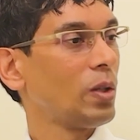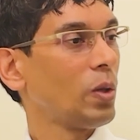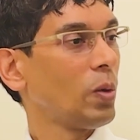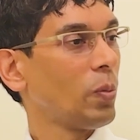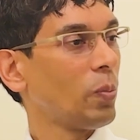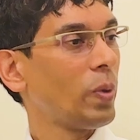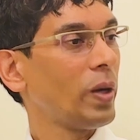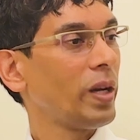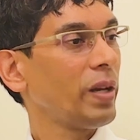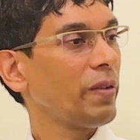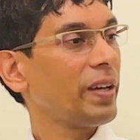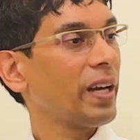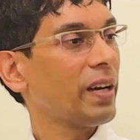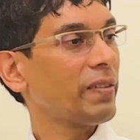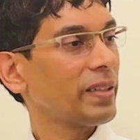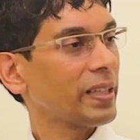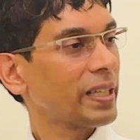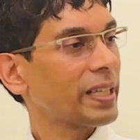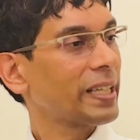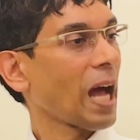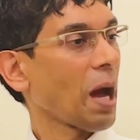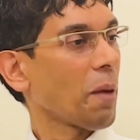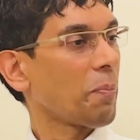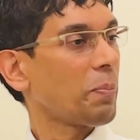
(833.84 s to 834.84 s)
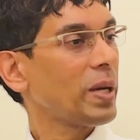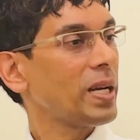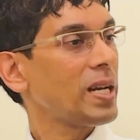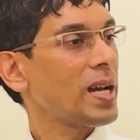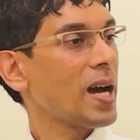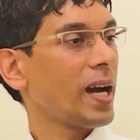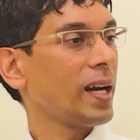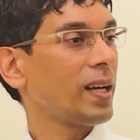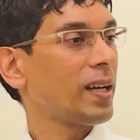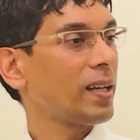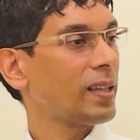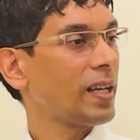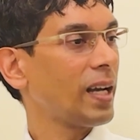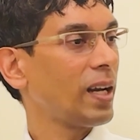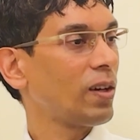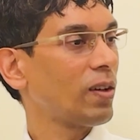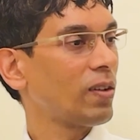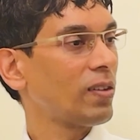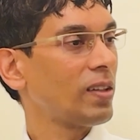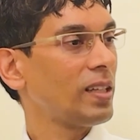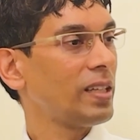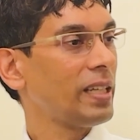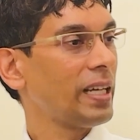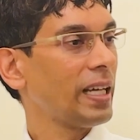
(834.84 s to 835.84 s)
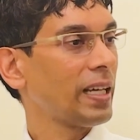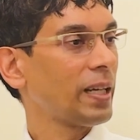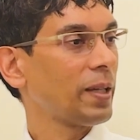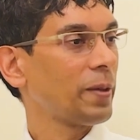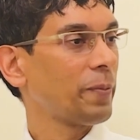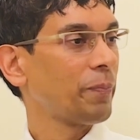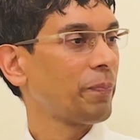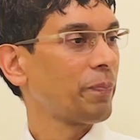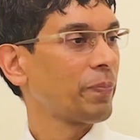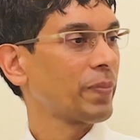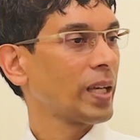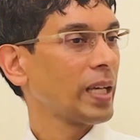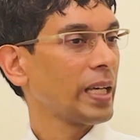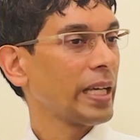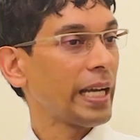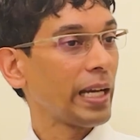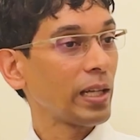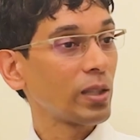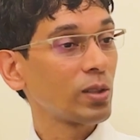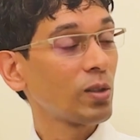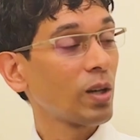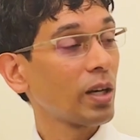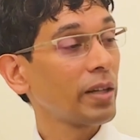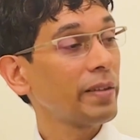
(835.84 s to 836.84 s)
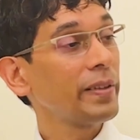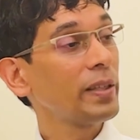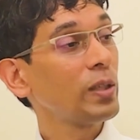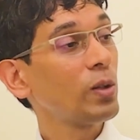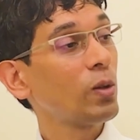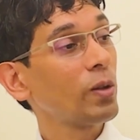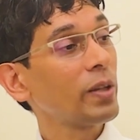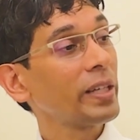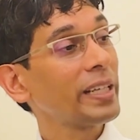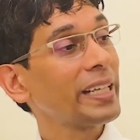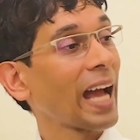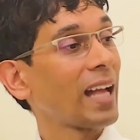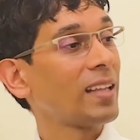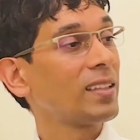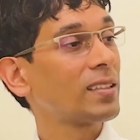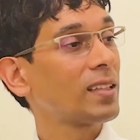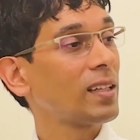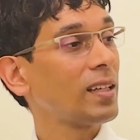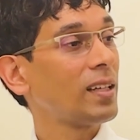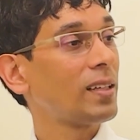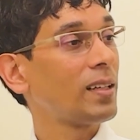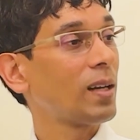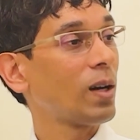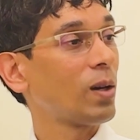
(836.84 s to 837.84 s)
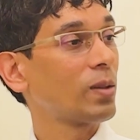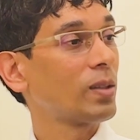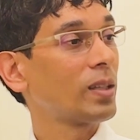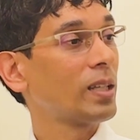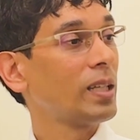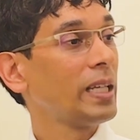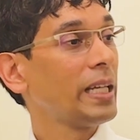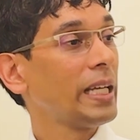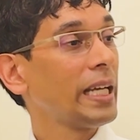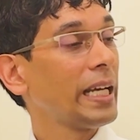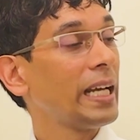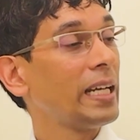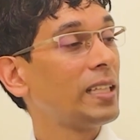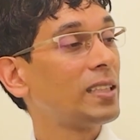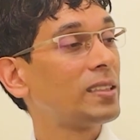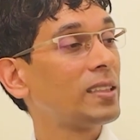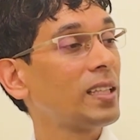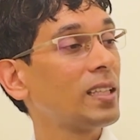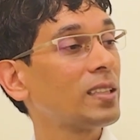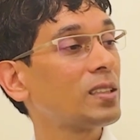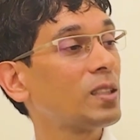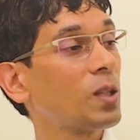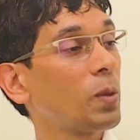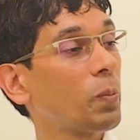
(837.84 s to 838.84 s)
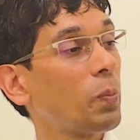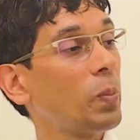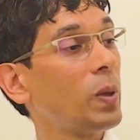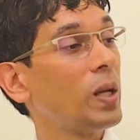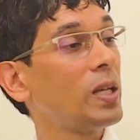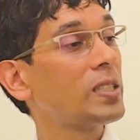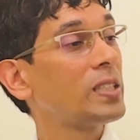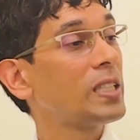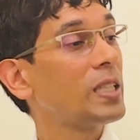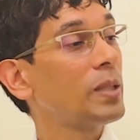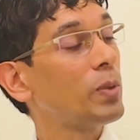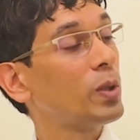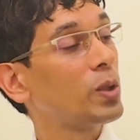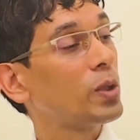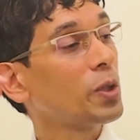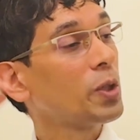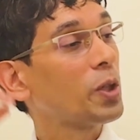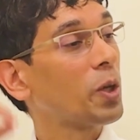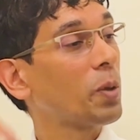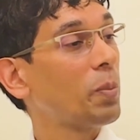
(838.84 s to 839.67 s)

But if you have a crappy diet at the end of the day, it's not even going to cancel it out. It's just a placebo to your